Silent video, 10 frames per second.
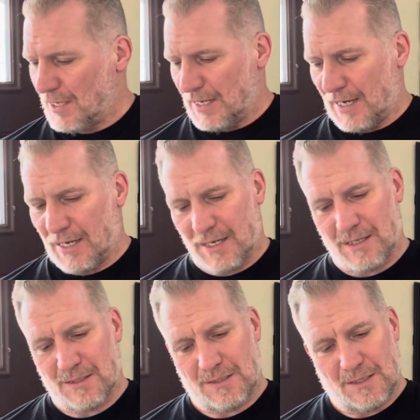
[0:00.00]

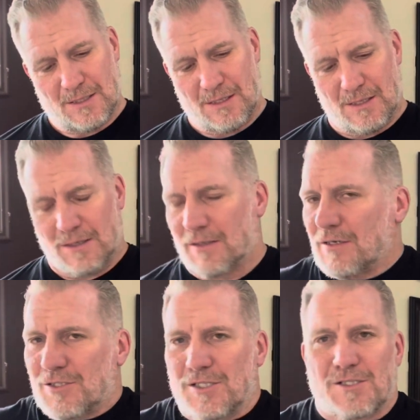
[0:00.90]
and
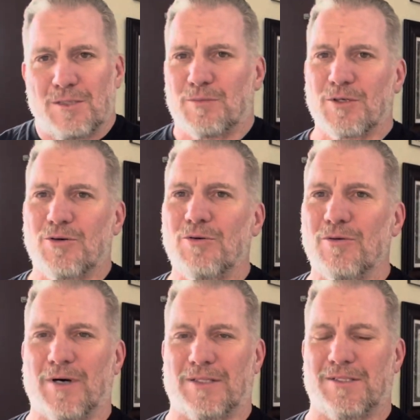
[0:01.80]
there's just something cool
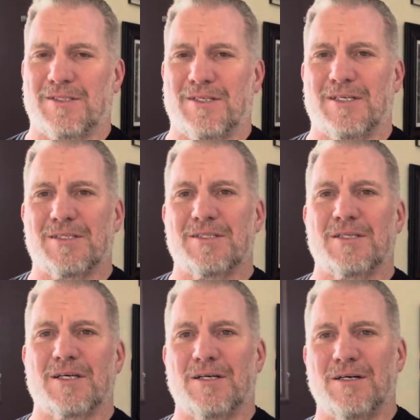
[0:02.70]
about these things. It's like